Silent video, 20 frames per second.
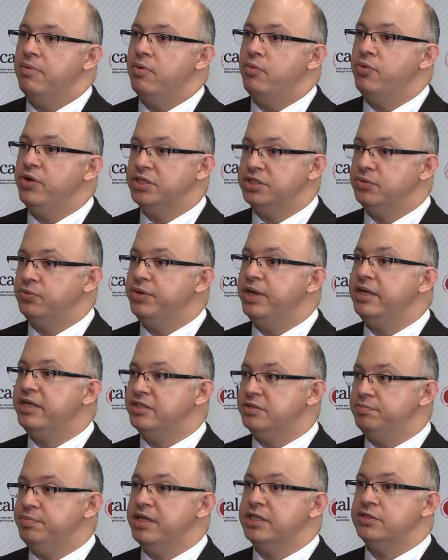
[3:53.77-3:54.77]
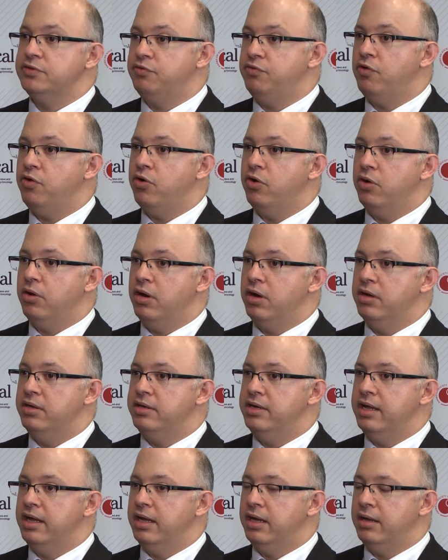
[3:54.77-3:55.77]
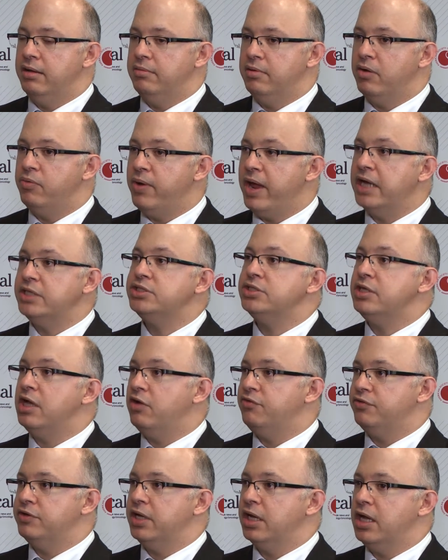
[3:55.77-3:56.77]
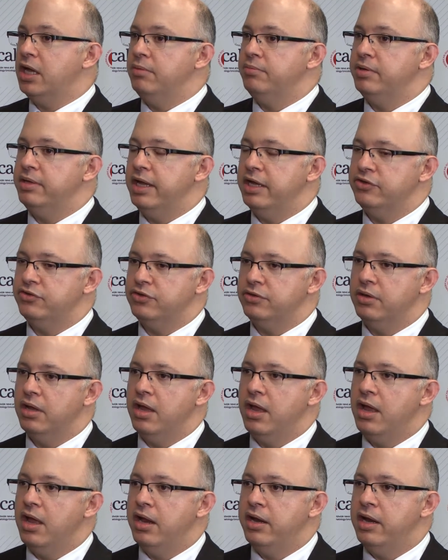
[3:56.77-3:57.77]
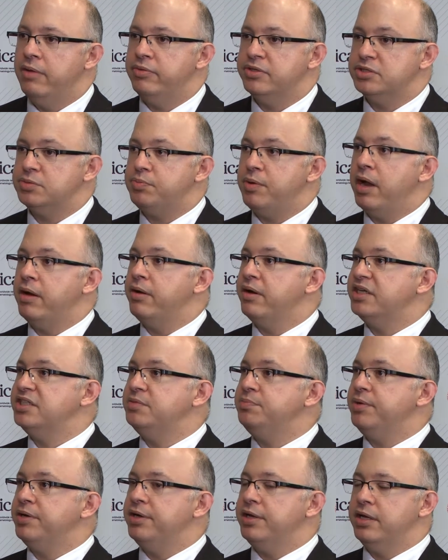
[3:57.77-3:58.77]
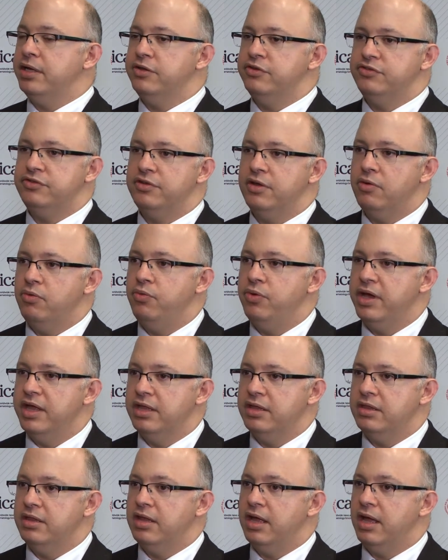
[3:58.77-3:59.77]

which really speaks for the rationale for the combination. There was prior experience with